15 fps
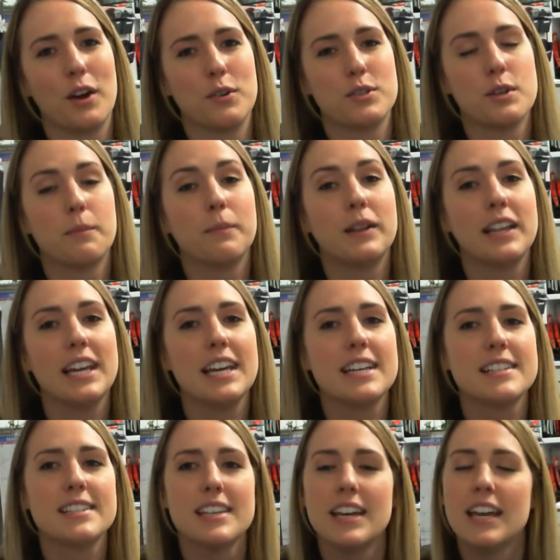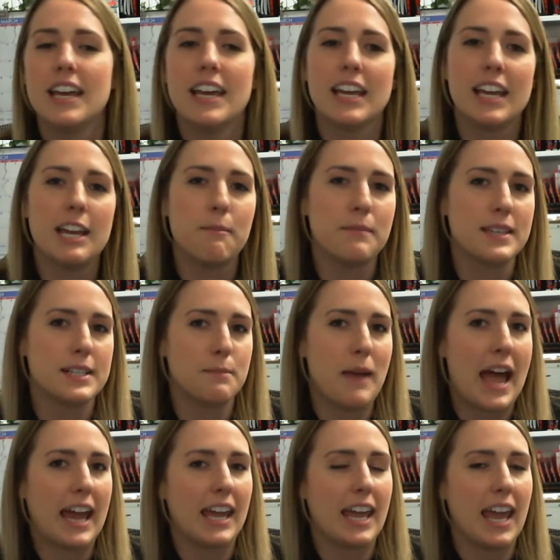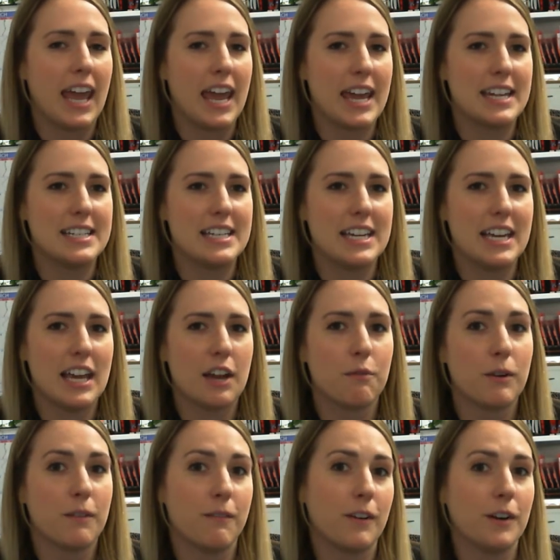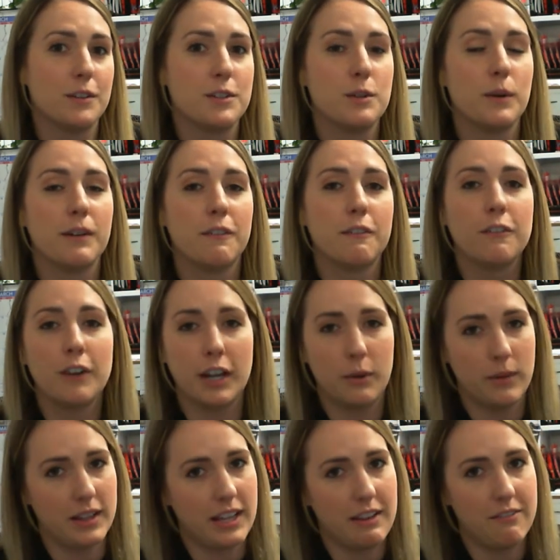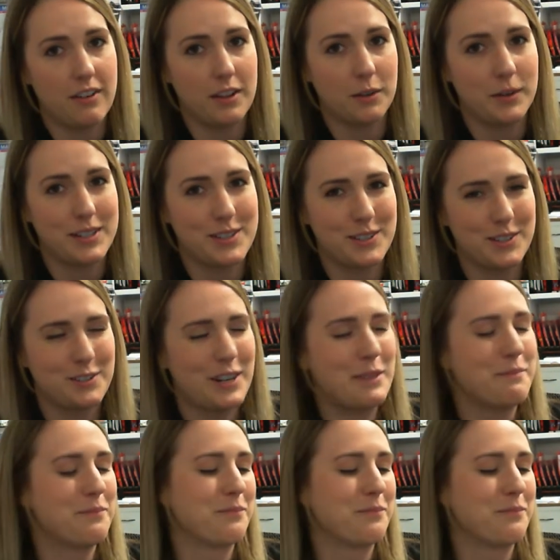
So please keep this packet handy and refer to it frequently following surgery.